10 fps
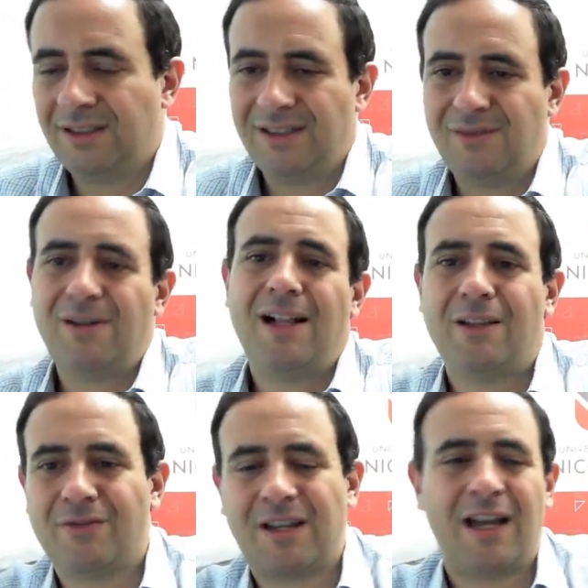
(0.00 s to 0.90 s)
Well,
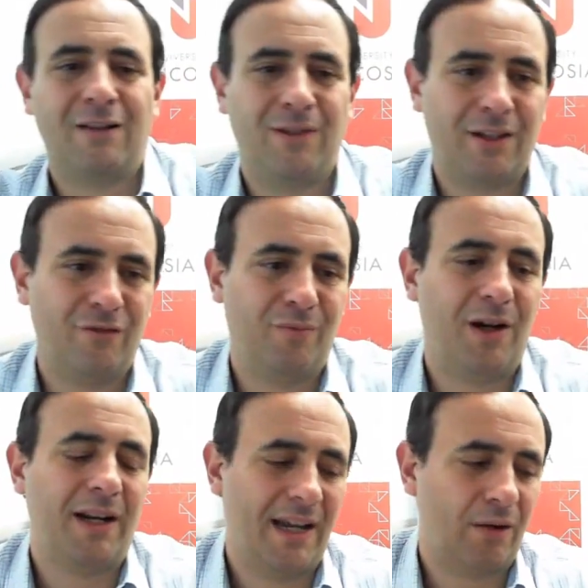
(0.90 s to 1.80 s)
it's kind of like you've
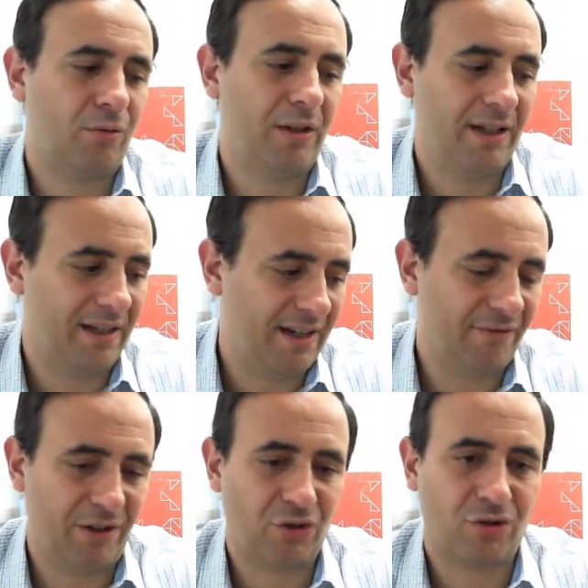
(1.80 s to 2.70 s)
bought equity in a
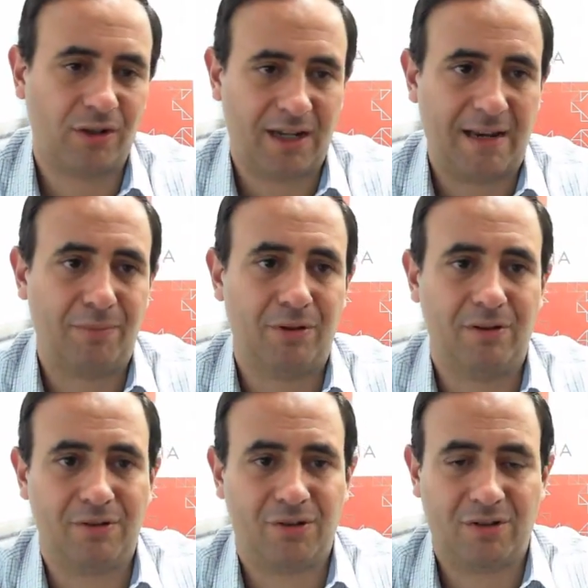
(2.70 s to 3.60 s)
venture capital
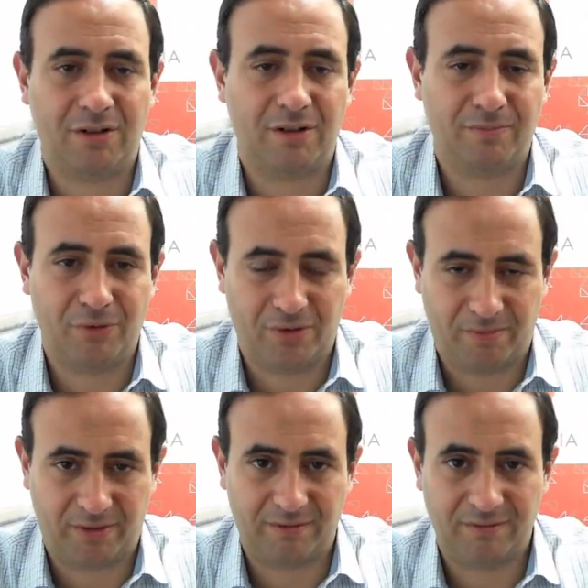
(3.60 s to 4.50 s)
startup or
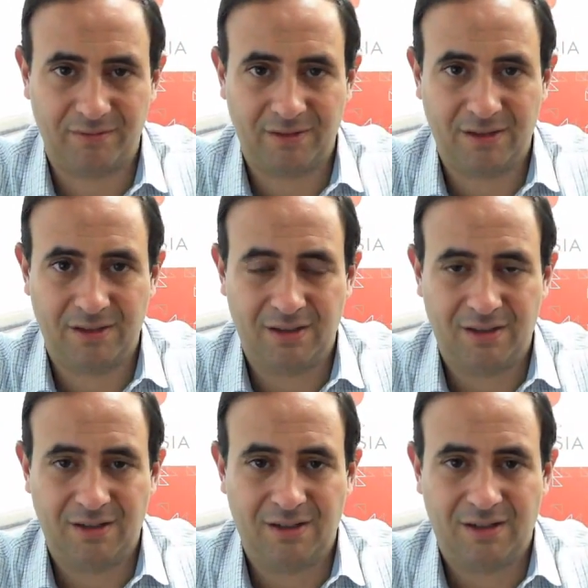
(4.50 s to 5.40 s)
something.
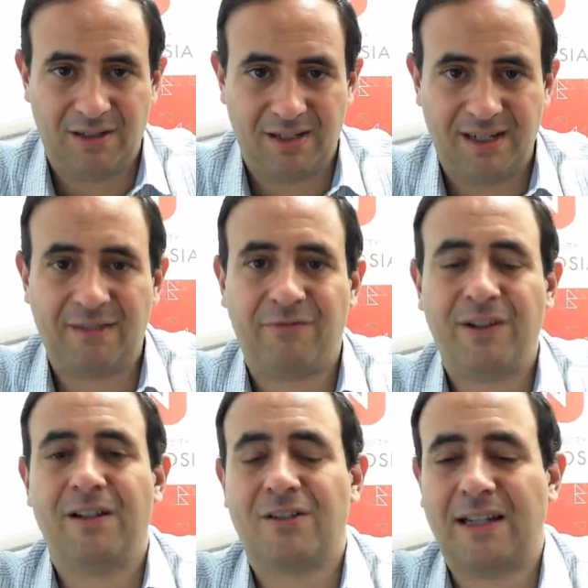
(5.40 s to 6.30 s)
It
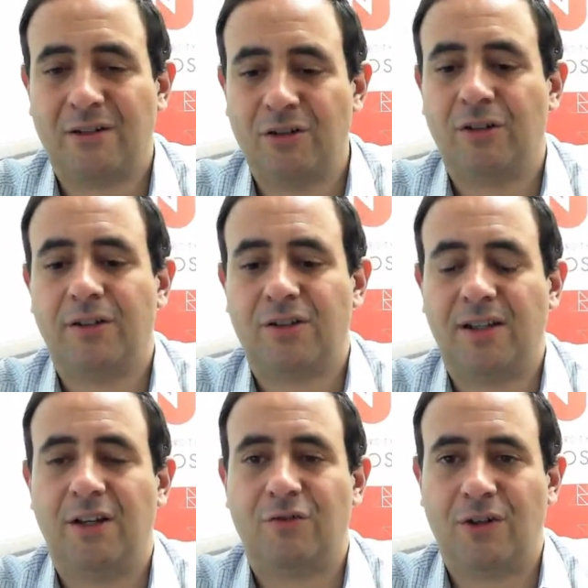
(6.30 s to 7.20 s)
feels like early
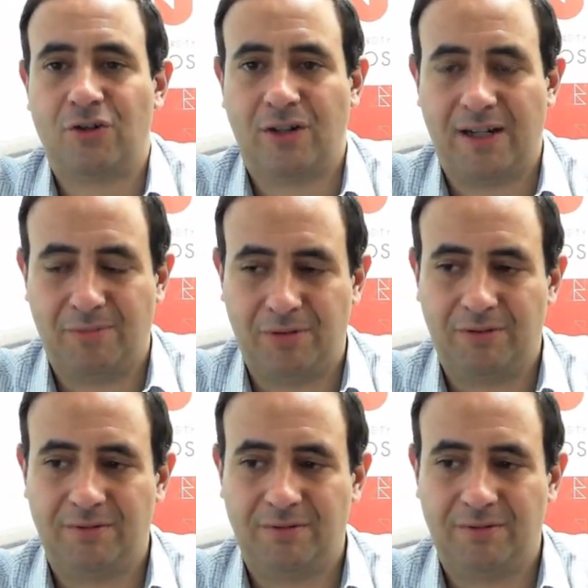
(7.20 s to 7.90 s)
stage venture capital.